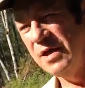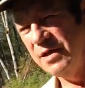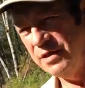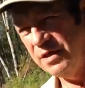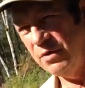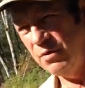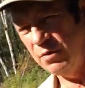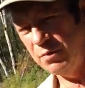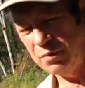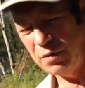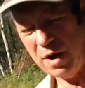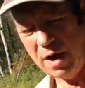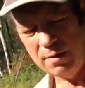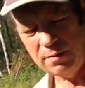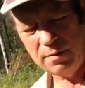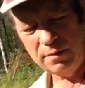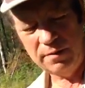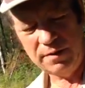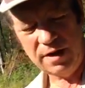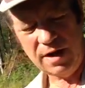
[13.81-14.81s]
They would
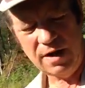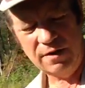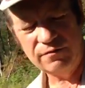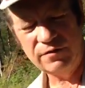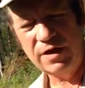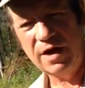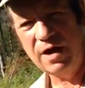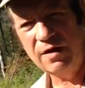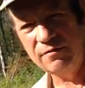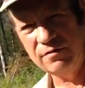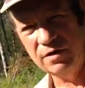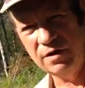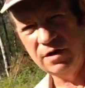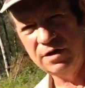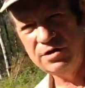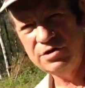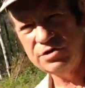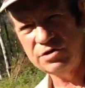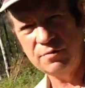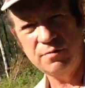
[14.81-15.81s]
probably have to have at
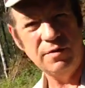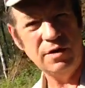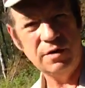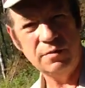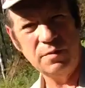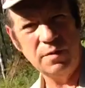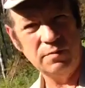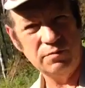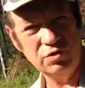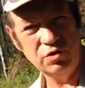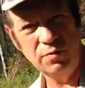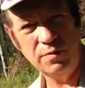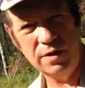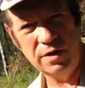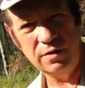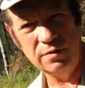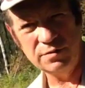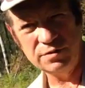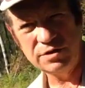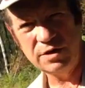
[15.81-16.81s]
least a minimum
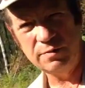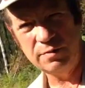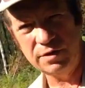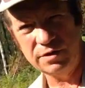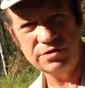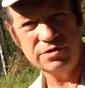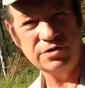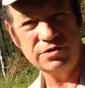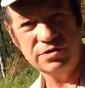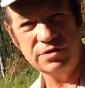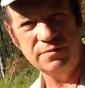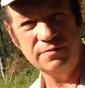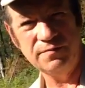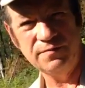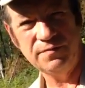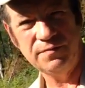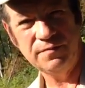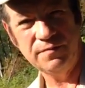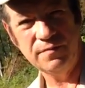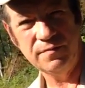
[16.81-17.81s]
2-bedroom septic
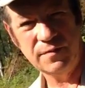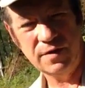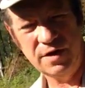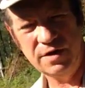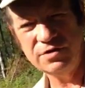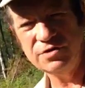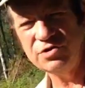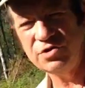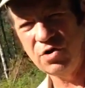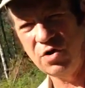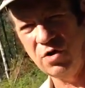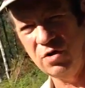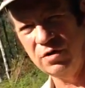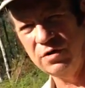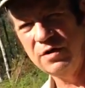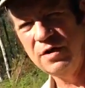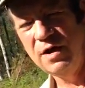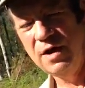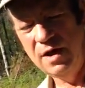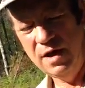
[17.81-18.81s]
system installed
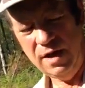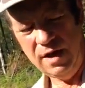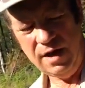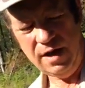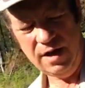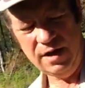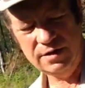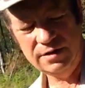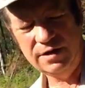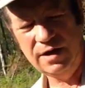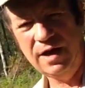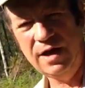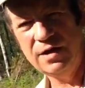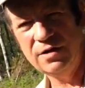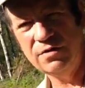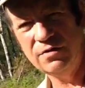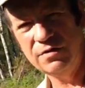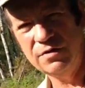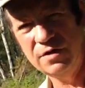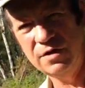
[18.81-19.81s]
and to
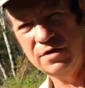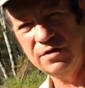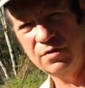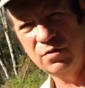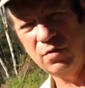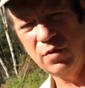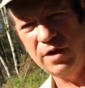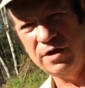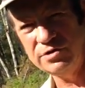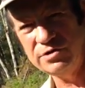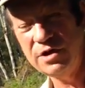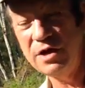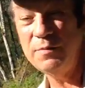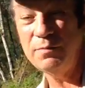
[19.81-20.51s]
handle the waste.